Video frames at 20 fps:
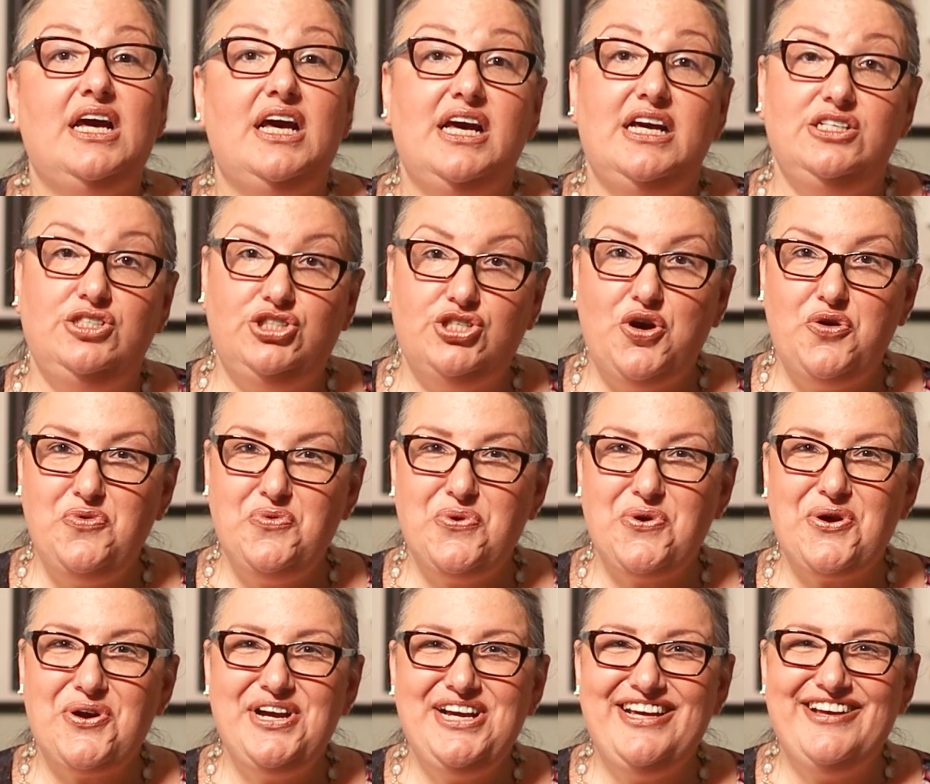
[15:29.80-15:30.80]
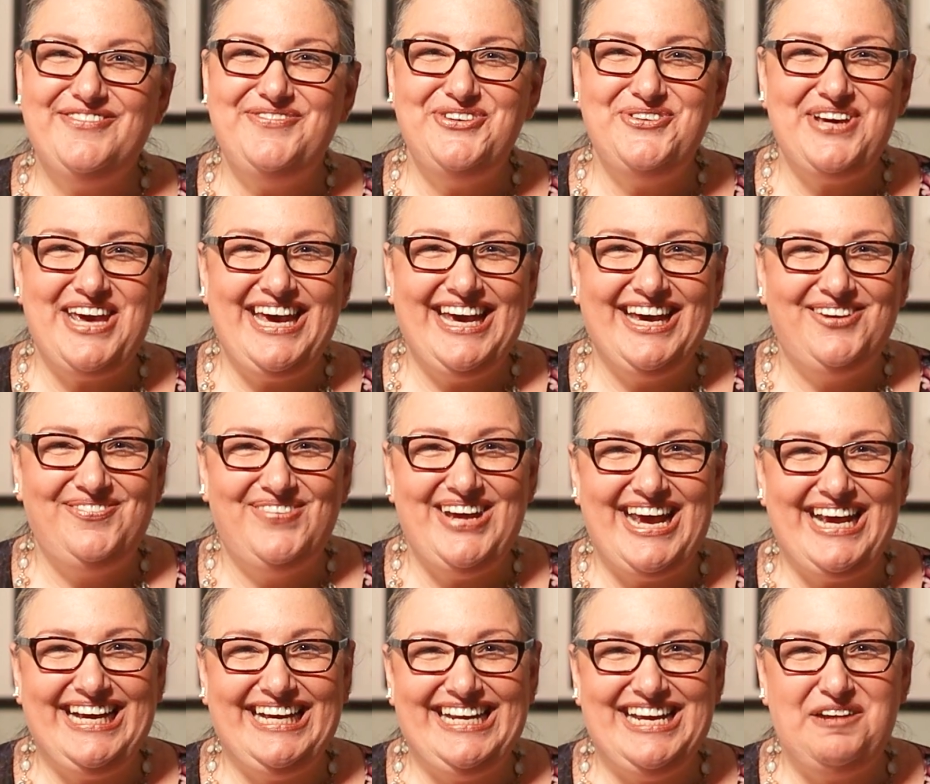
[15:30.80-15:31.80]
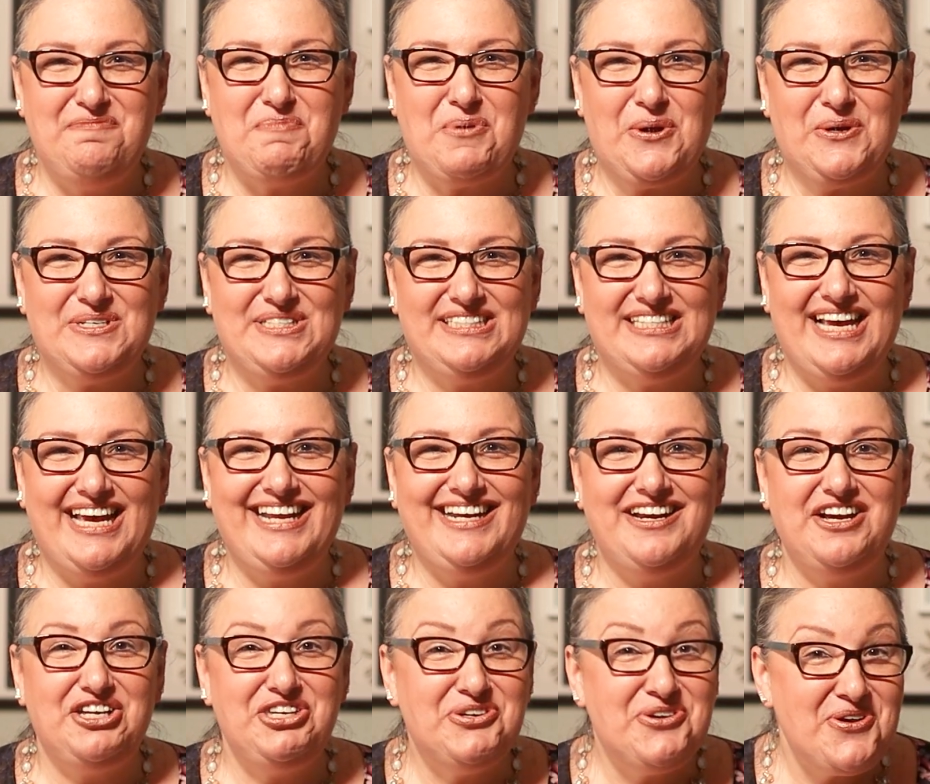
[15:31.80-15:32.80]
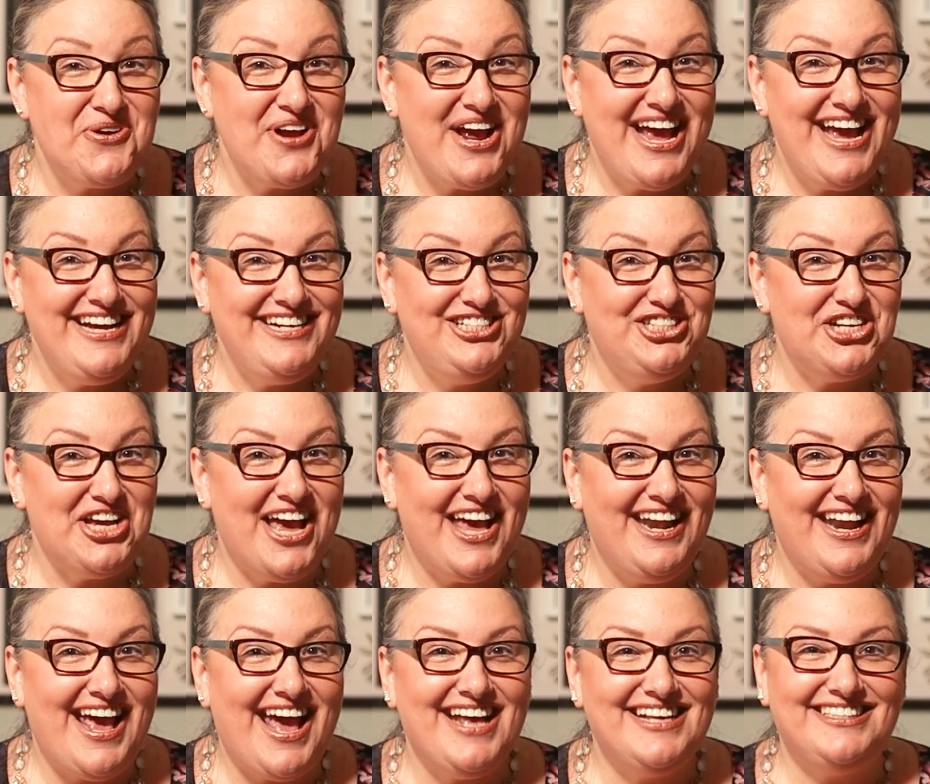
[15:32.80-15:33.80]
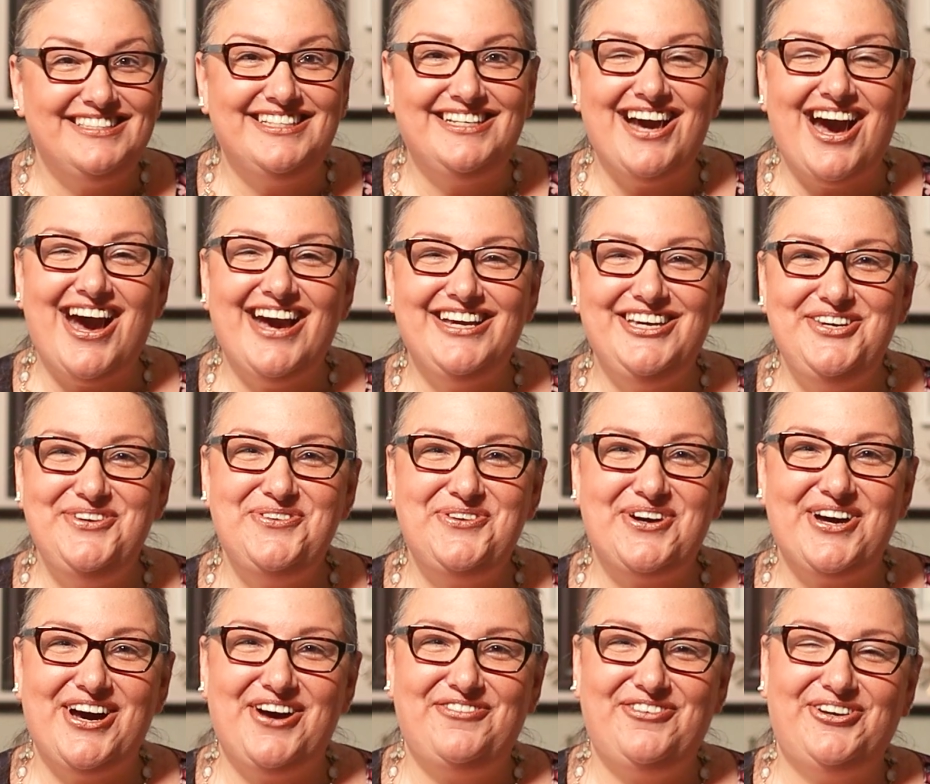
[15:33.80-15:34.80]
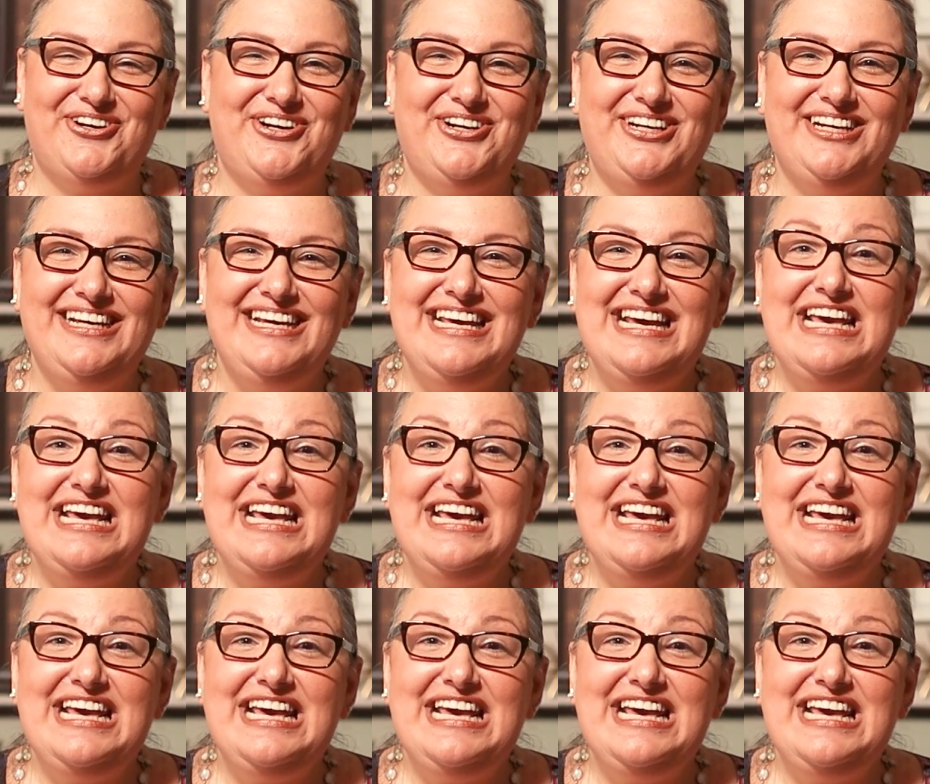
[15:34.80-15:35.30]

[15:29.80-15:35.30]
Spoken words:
And don't worry if you can't make it in person. Your agent has got you covered.